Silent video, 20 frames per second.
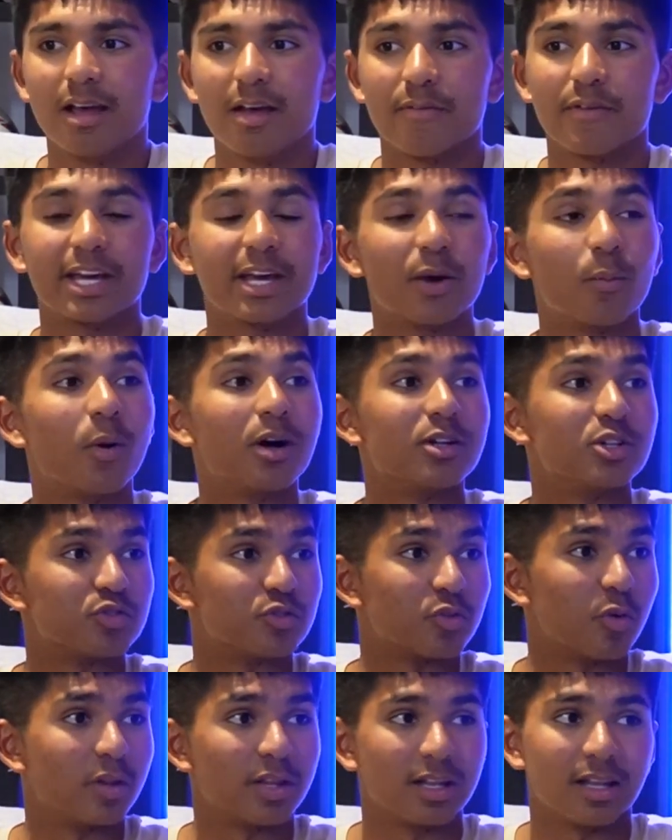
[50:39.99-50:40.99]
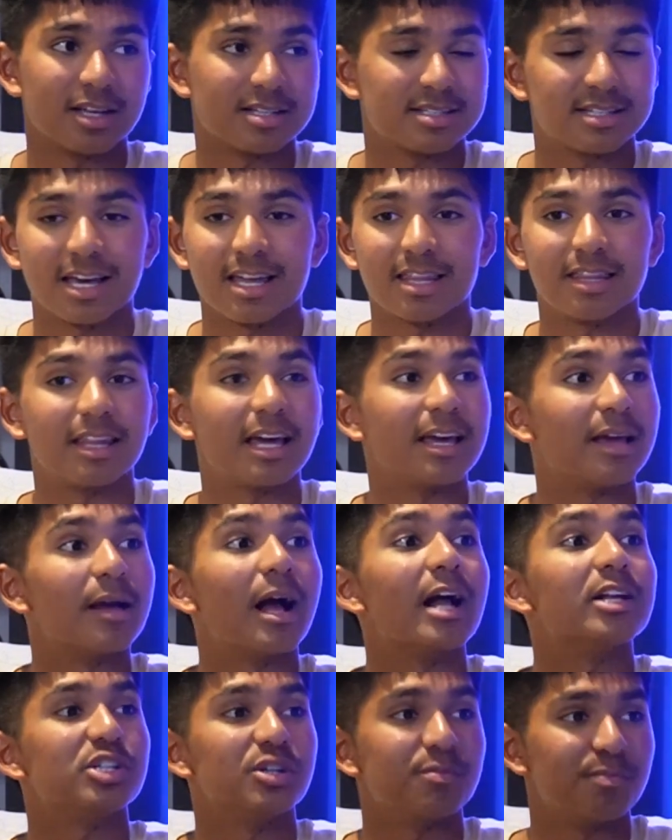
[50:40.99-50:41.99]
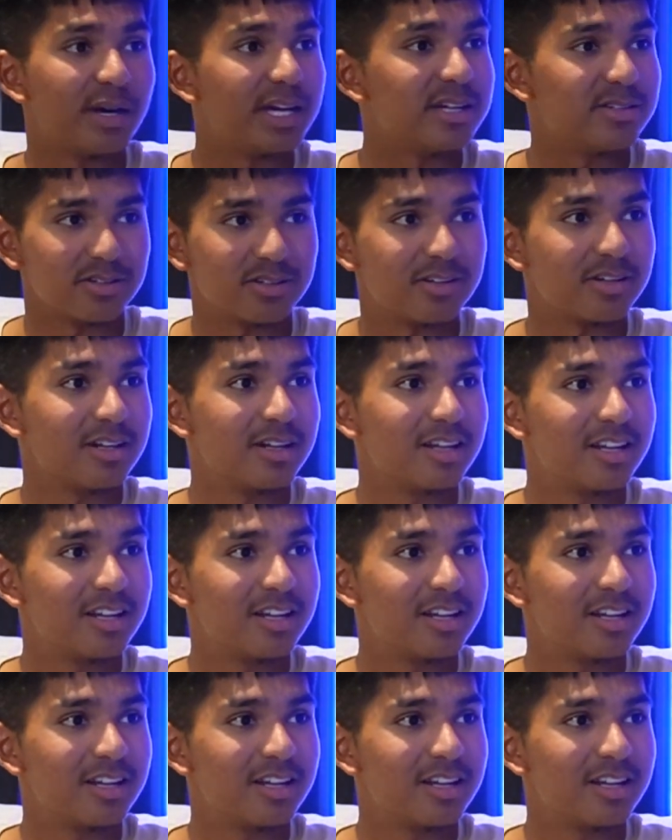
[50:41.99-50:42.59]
They get one draw in the last 10, they actually beat it.